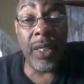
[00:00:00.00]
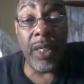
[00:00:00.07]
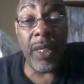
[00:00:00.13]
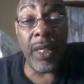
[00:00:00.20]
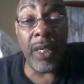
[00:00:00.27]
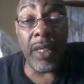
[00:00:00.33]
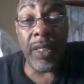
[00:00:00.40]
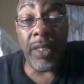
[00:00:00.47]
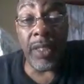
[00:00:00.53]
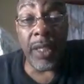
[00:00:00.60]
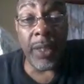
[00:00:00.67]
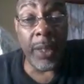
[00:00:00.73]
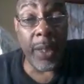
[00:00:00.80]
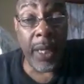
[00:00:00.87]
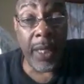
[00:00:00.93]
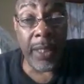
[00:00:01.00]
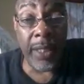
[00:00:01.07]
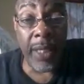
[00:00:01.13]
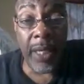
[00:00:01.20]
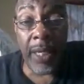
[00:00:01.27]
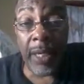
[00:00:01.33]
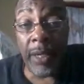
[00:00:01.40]
It's nothing like
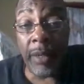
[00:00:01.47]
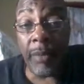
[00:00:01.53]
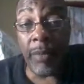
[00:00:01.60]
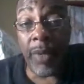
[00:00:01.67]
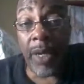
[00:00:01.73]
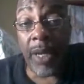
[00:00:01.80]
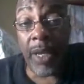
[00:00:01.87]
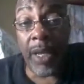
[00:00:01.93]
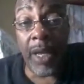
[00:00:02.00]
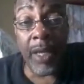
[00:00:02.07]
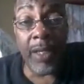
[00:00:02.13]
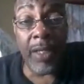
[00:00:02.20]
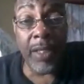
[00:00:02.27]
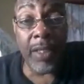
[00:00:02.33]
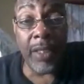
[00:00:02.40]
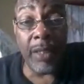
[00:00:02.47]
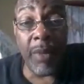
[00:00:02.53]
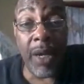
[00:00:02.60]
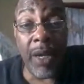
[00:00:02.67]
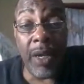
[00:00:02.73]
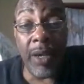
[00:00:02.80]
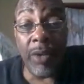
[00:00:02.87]
saying I need to see
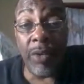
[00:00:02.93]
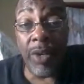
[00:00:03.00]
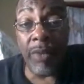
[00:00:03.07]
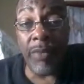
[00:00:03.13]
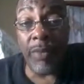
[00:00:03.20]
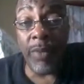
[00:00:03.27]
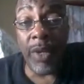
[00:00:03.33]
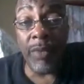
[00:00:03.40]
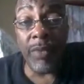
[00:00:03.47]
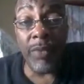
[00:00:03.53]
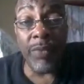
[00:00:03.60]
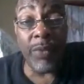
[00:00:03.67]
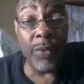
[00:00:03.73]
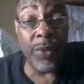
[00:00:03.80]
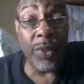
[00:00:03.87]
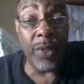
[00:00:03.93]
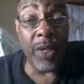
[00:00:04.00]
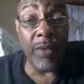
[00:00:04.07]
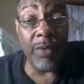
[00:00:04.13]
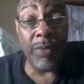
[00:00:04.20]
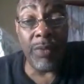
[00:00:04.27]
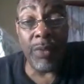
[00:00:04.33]
my uncle every
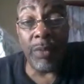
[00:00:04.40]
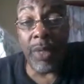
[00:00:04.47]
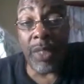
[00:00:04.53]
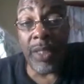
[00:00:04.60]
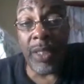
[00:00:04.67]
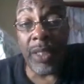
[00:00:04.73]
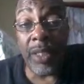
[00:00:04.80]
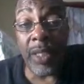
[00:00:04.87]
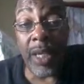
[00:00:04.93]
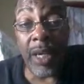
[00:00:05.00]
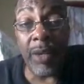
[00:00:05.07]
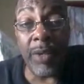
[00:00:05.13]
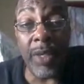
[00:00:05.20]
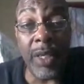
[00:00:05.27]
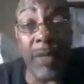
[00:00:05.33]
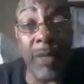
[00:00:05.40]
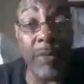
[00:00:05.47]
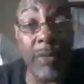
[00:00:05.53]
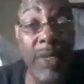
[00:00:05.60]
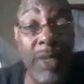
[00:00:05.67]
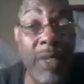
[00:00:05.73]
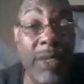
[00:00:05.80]
few months and check on
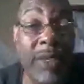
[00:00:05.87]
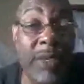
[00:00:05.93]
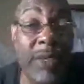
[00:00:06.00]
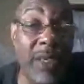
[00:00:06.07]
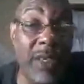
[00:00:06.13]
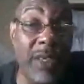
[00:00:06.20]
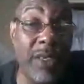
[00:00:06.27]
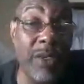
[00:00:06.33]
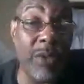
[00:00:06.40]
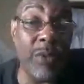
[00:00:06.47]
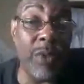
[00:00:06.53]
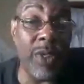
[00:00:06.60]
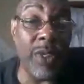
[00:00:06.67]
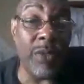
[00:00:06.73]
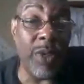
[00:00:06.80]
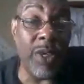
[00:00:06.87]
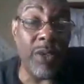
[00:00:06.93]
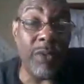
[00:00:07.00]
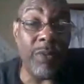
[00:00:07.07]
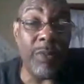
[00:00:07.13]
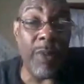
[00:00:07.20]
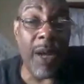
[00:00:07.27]
him, and there's no
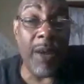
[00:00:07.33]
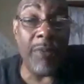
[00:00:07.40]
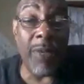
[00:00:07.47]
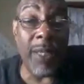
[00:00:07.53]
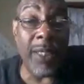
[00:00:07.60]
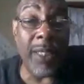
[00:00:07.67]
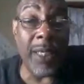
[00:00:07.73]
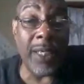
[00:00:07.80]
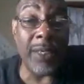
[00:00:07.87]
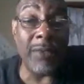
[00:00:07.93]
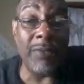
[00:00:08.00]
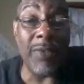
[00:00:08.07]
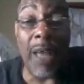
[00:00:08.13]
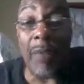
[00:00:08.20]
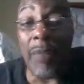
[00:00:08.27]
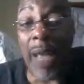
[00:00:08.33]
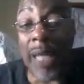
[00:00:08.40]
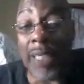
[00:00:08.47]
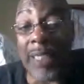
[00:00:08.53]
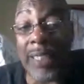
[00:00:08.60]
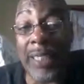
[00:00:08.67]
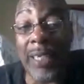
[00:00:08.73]
reason why you're gonna buy a plane ticket
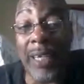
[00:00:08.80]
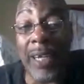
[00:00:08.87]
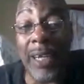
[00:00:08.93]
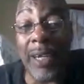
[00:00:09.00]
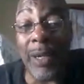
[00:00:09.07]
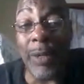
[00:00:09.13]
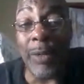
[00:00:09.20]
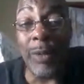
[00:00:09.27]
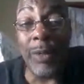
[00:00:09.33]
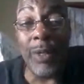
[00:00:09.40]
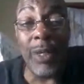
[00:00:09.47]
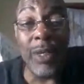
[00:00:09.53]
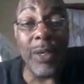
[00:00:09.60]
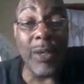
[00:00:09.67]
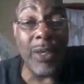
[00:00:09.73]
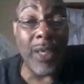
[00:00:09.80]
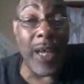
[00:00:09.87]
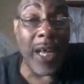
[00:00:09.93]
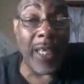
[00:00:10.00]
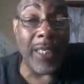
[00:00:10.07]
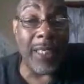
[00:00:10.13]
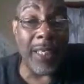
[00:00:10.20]
to fly back to see your uncle
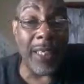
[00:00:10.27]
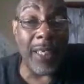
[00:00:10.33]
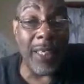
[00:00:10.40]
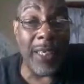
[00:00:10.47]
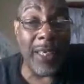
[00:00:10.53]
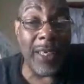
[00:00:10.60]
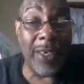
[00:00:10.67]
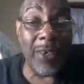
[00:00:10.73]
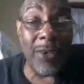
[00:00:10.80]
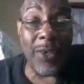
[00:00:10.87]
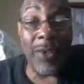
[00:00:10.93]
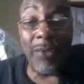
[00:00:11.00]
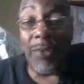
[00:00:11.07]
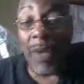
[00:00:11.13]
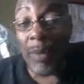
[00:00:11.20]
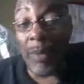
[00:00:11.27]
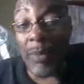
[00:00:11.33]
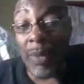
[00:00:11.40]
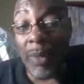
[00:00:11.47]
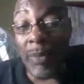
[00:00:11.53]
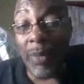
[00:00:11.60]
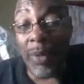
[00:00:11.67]
or your auntie or your
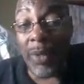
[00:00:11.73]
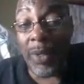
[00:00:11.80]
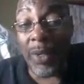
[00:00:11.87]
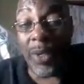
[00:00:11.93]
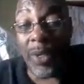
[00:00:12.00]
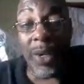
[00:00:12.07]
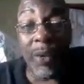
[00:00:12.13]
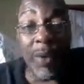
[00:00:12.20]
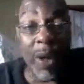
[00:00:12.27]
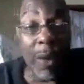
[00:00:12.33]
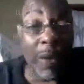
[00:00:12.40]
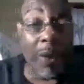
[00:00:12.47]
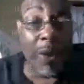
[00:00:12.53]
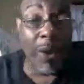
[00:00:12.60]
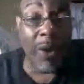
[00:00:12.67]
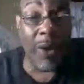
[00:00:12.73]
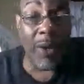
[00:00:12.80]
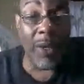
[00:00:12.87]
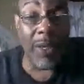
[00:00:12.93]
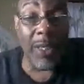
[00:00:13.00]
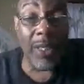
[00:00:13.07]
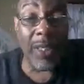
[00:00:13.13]
family member or your grandma.
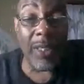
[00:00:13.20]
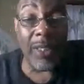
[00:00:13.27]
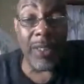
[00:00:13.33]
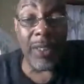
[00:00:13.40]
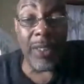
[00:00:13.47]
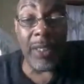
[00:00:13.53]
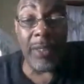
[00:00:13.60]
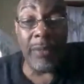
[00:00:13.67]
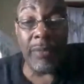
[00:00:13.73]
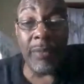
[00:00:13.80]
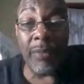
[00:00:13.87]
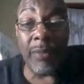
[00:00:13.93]
You see,